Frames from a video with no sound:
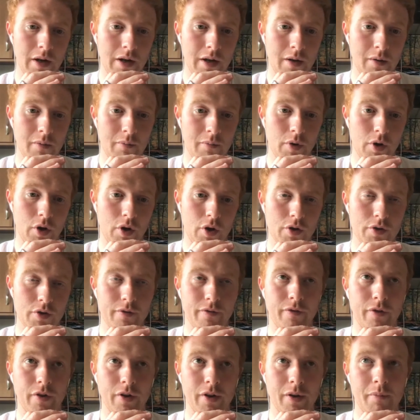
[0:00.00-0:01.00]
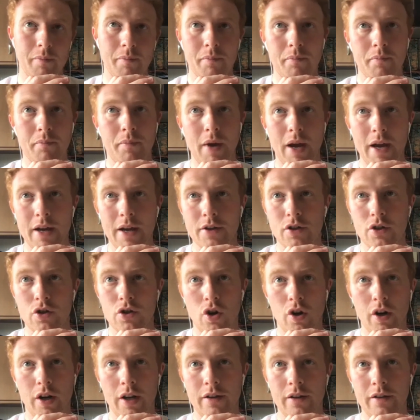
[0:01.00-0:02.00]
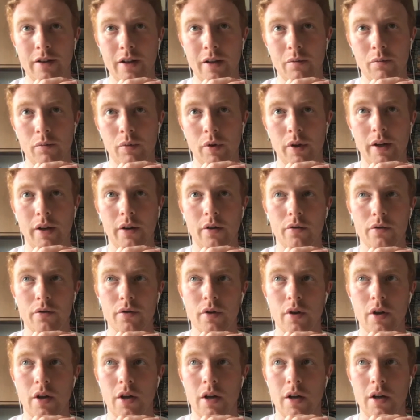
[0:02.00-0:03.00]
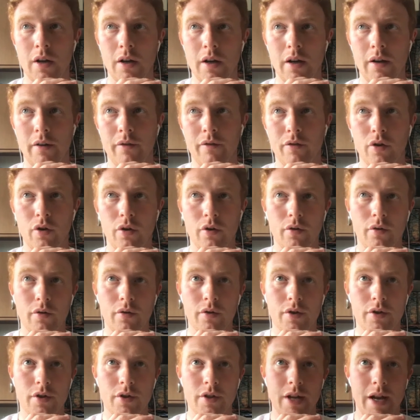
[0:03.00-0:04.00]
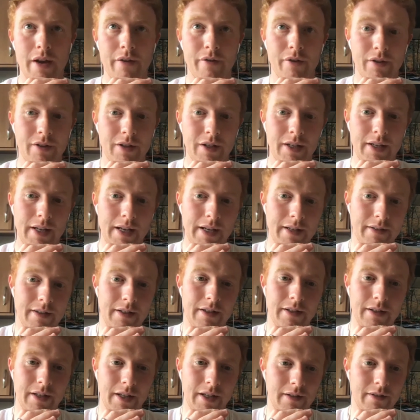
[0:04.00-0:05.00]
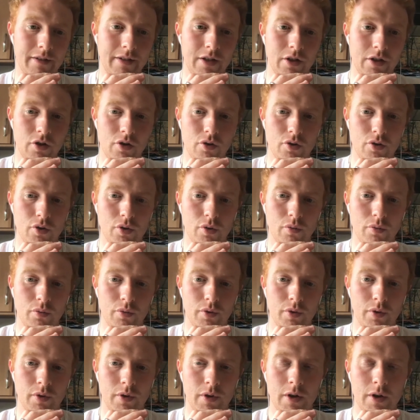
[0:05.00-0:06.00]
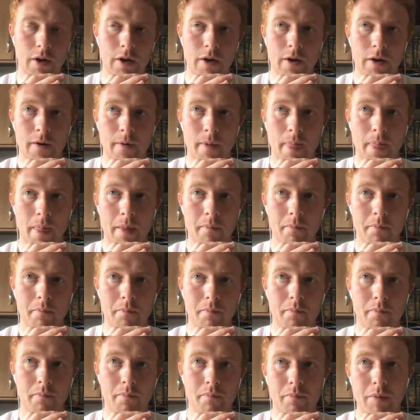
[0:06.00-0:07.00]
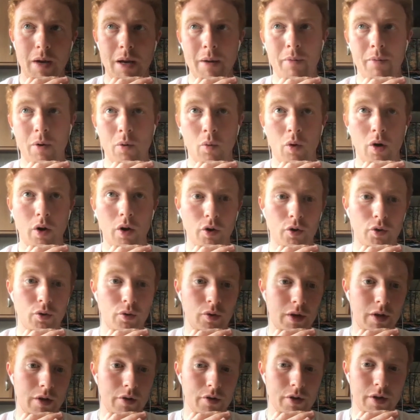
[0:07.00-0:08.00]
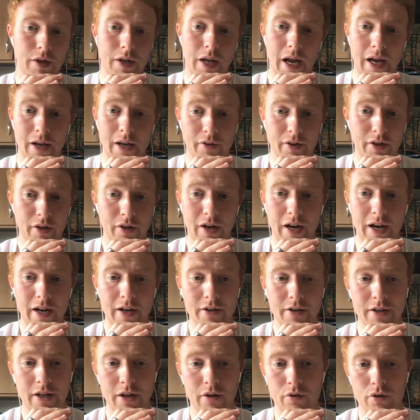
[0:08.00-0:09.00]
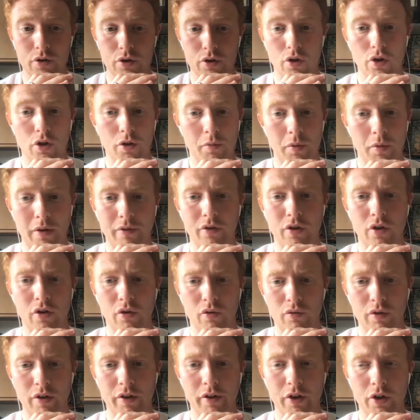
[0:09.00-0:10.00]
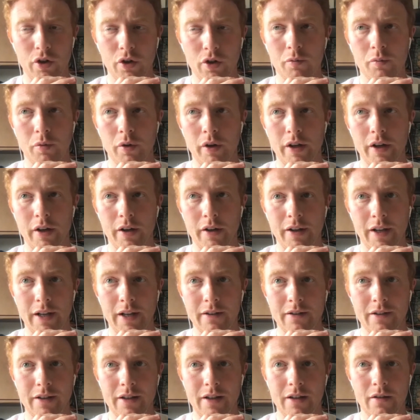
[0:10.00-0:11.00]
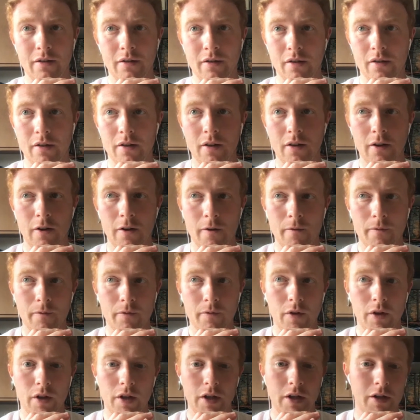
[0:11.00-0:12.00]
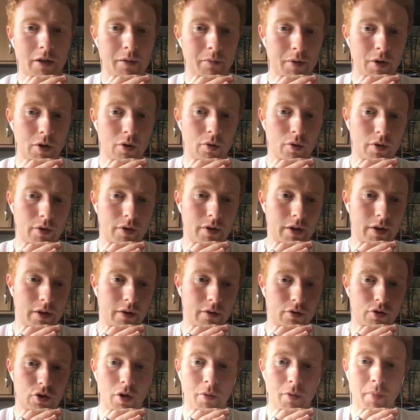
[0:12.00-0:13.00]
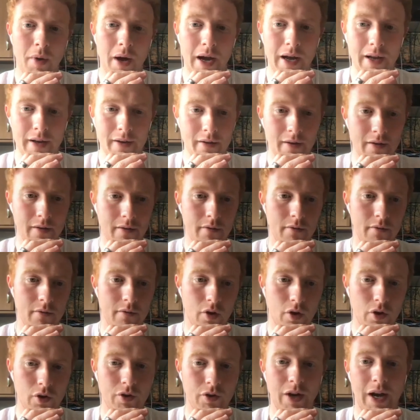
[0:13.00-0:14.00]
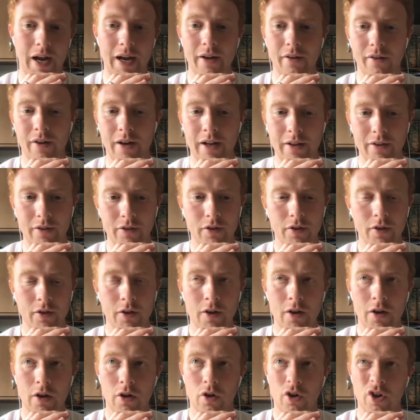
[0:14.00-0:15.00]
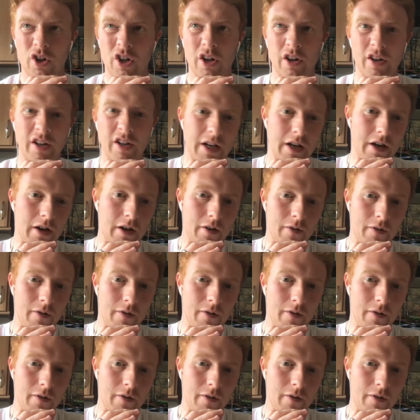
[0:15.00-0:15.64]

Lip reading: Because for the best young Indian players, if you're 17, 18, 19 years old, maybe 1 or 2 years in the I-League or ISL is good, but if you're a really good player at 19, you need to be going to Japan or Thailand, Korea,